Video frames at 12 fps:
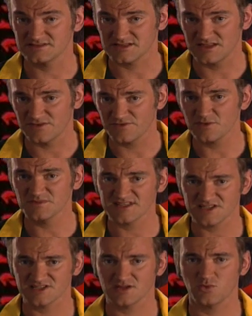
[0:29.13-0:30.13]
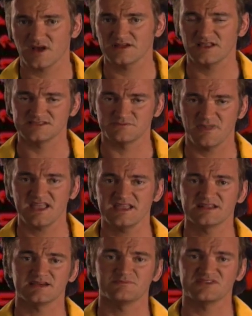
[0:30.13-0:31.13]
And, and the film is actually quite has
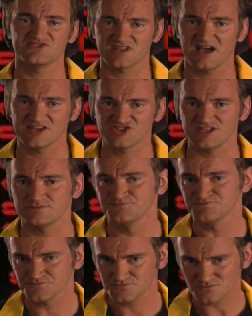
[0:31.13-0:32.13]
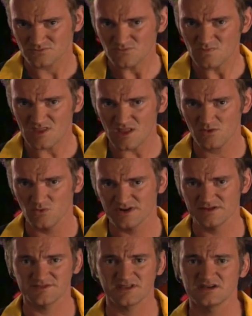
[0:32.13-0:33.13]
made uh, Beat Takeshi
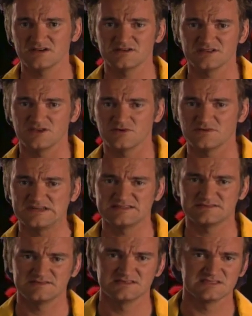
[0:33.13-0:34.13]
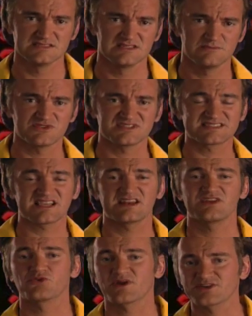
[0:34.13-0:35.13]
one of the you know uh, most
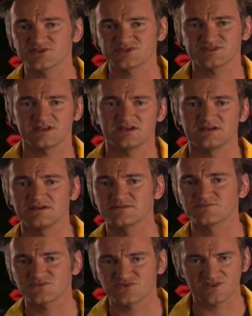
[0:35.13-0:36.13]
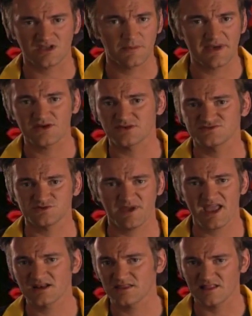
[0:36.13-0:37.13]
exciting directors uh, to come out of
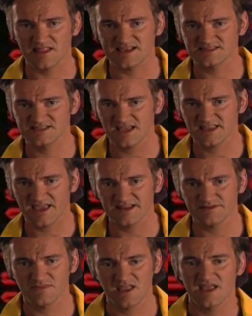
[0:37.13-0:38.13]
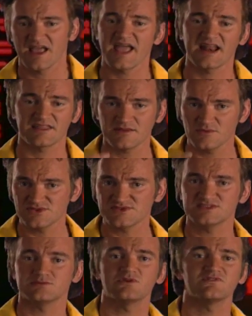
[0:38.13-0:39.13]
Japan in the last decade. And I think when you
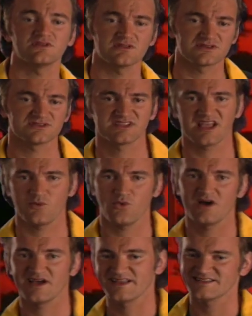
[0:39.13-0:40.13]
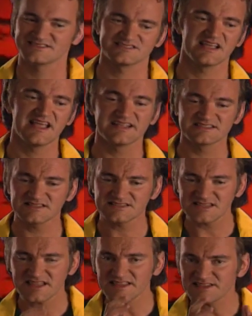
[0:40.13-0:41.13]
see the movie, you'll understand why. It's, it's a
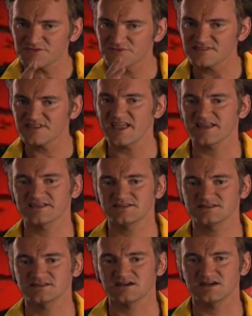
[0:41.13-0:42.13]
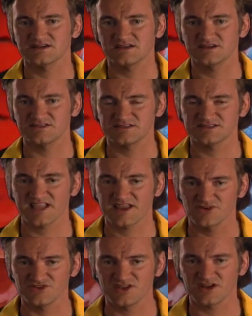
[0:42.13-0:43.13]
slightly different take on uh, the
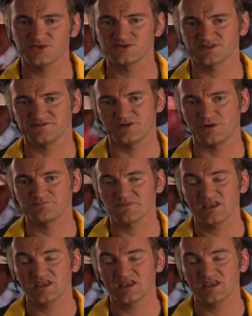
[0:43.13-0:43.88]
standard Yakuza film.